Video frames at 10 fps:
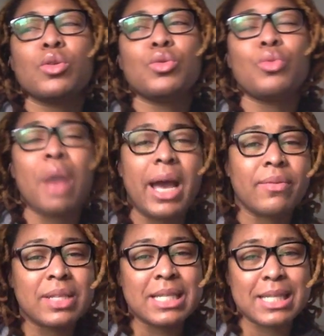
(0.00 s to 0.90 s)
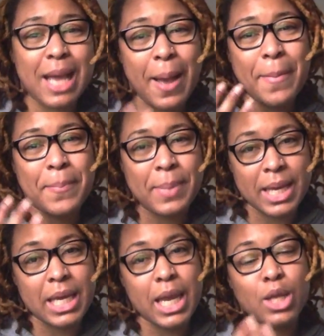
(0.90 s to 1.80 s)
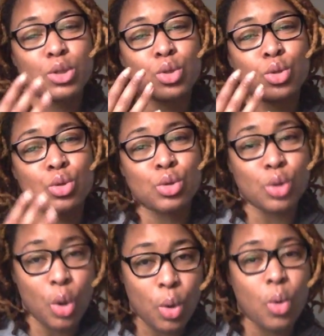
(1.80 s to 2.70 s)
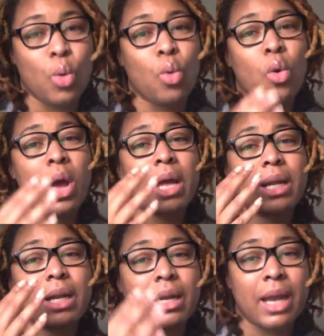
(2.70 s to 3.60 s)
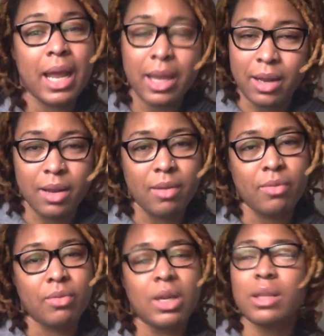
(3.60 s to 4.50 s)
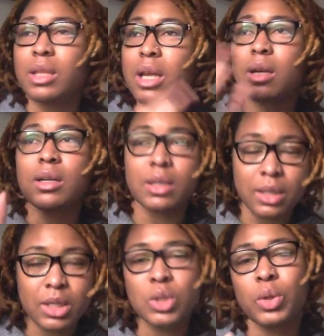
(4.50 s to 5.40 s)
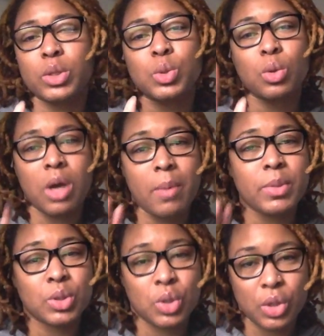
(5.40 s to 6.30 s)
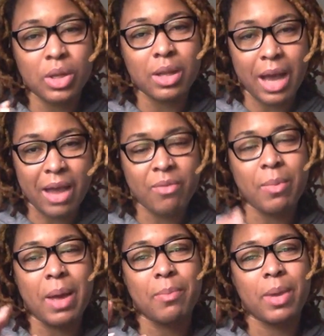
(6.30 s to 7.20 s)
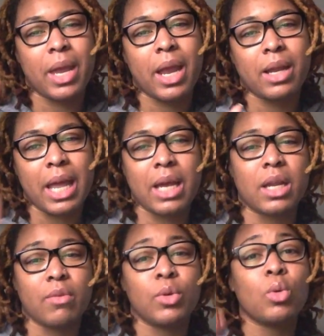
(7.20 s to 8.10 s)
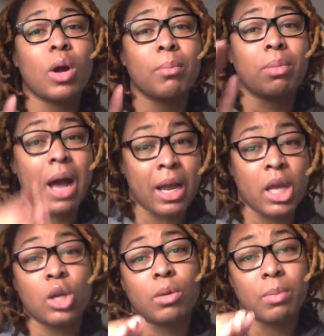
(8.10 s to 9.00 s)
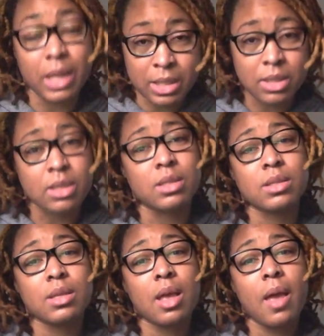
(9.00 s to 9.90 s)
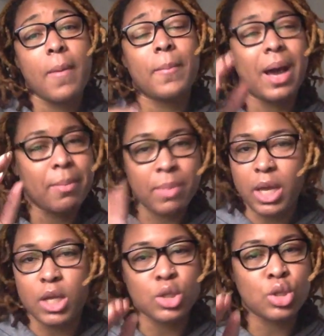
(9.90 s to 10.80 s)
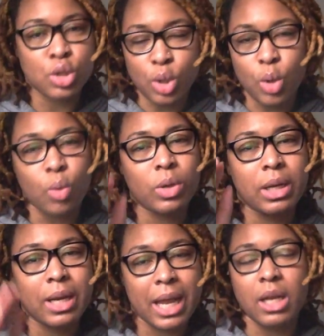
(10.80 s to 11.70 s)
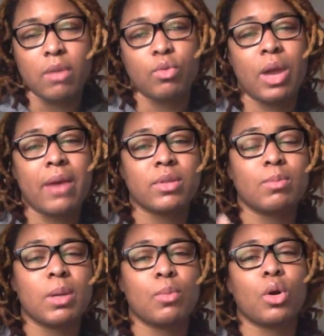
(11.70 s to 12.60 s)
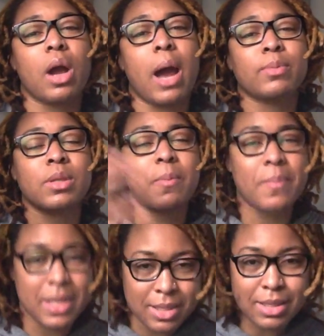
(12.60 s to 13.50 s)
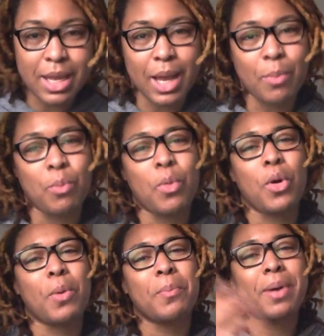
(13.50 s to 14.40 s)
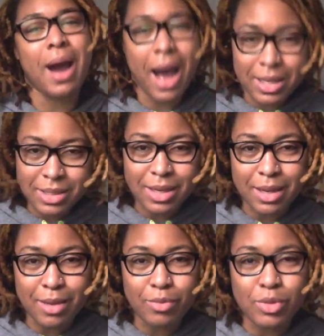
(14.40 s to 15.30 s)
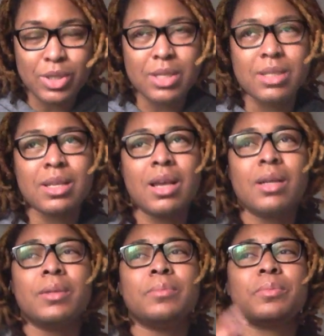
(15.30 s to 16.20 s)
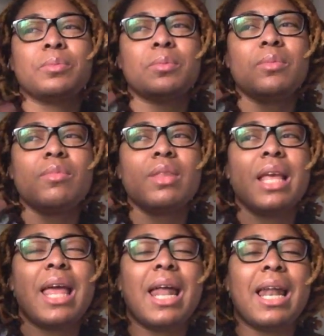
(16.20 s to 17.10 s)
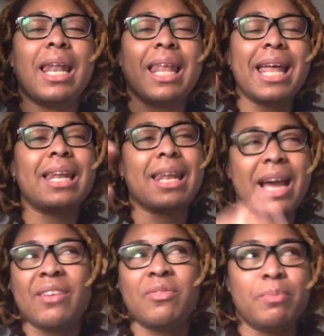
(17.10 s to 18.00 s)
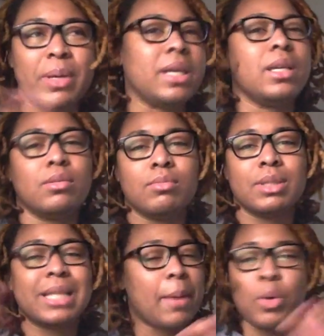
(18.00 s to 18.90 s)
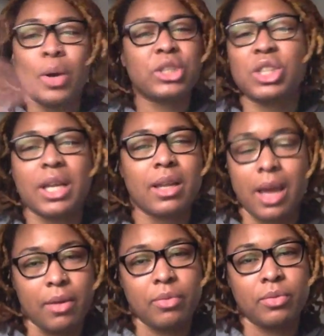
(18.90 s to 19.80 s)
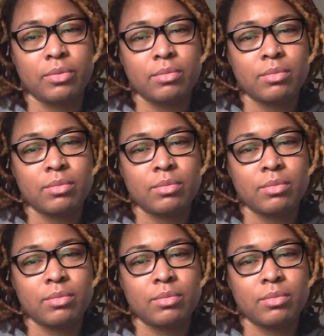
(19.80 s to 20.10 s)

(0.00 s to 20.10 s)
you have to stop being so negative. Nothing good is going to come into your life by being negative. You are blocking your blessings by being so negative. You have to be more optimistic, more positive. You just let life be. Stop questioning life.